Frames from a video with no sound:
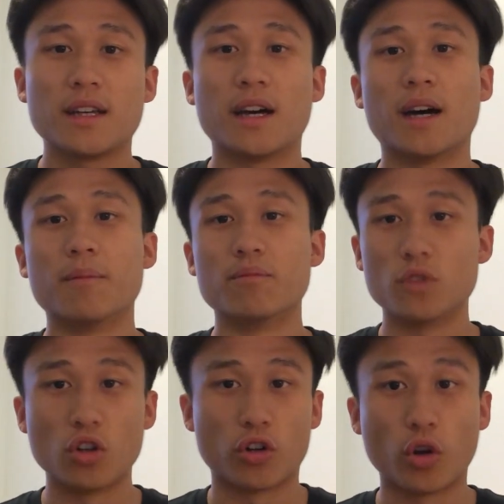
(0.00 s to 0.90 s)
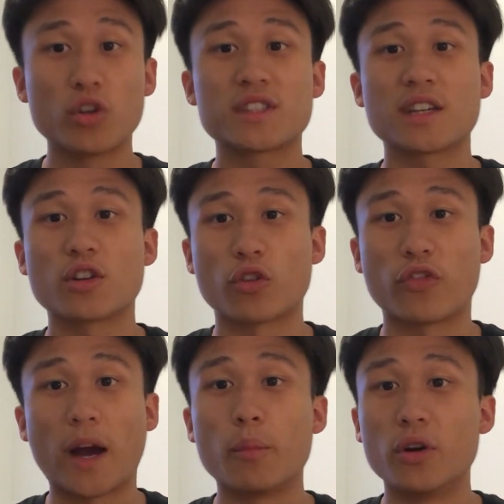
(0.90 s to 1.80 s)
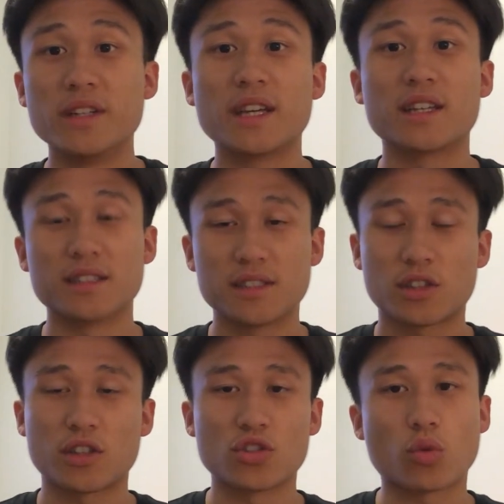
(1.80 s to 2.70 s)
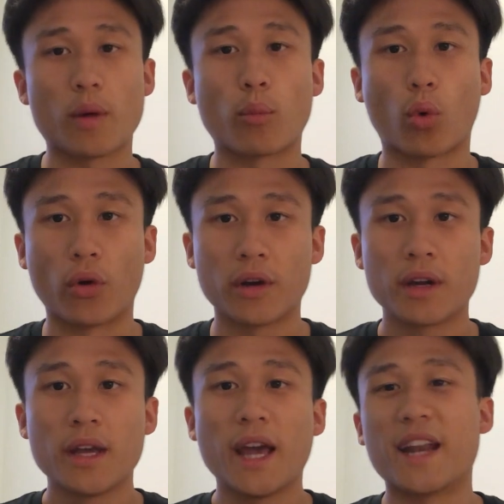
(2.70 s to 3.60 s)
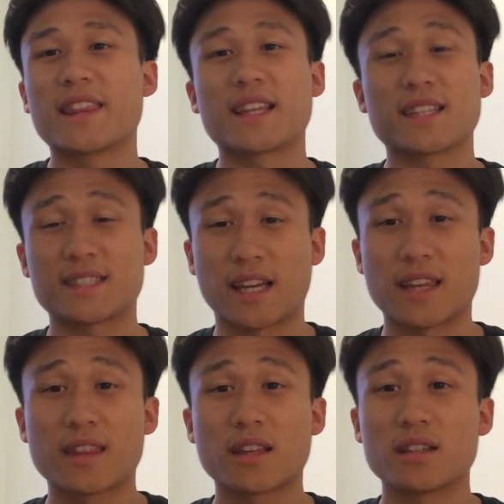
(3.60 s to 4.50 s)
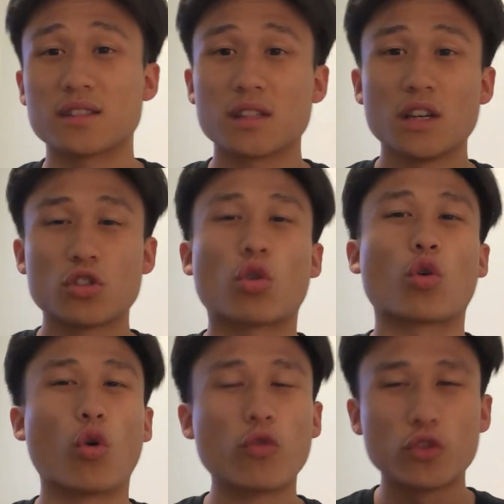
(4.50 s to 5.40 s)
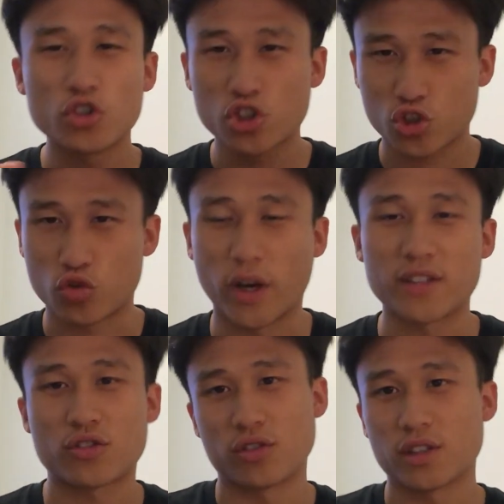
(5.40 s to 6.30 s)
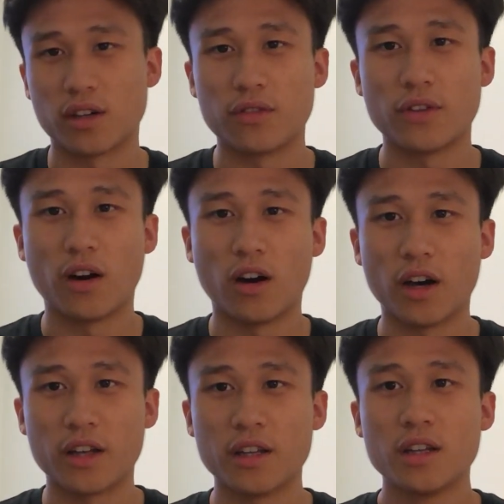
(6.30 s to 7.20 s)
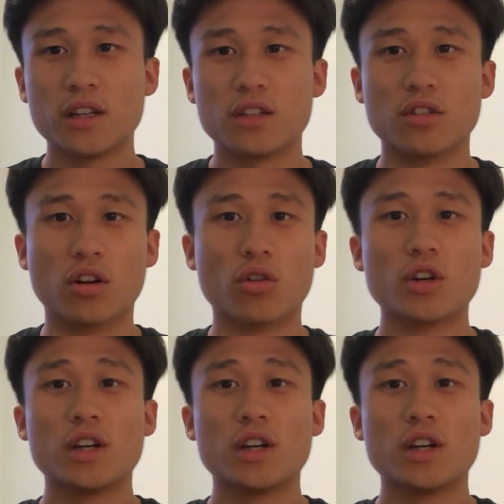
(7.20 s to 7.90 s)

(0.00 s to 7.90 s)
You know, noticing your fiber intake is quite important. And I think the second thing is, don't over stress yourself on, you know,